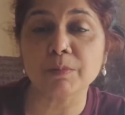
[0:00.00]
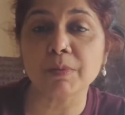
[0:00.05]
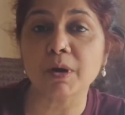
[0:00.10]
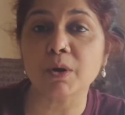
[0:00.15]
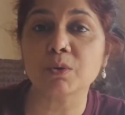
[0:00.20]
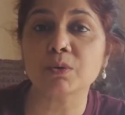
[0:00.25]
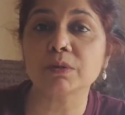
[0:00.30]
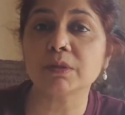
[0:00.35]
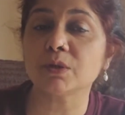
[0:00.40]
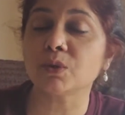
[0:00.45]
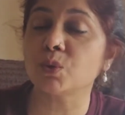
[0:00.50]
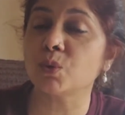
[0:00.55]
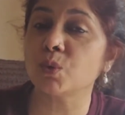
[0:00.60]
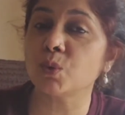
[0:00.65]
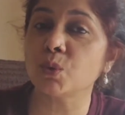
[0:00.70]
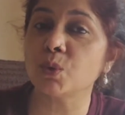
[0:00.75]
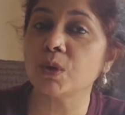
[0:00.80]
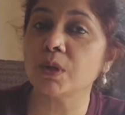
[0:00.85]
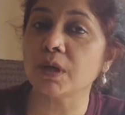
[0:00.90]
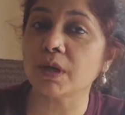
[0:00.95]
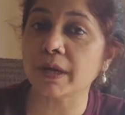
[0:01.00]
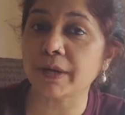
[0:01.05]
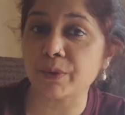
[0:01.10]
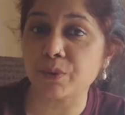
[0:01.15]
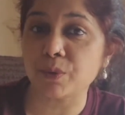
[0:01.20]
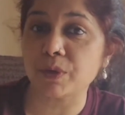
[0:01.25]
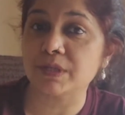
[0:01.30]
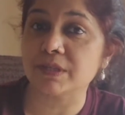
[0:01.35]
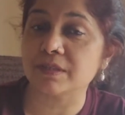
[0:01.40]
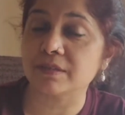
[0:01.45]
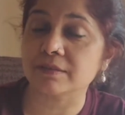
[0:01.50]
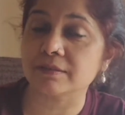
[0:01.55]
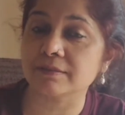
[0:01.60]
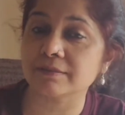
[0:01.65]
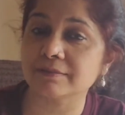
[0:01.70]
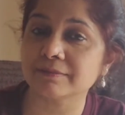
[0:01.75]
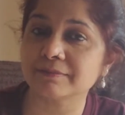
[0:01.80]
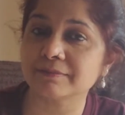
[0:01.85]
about the whole adventure."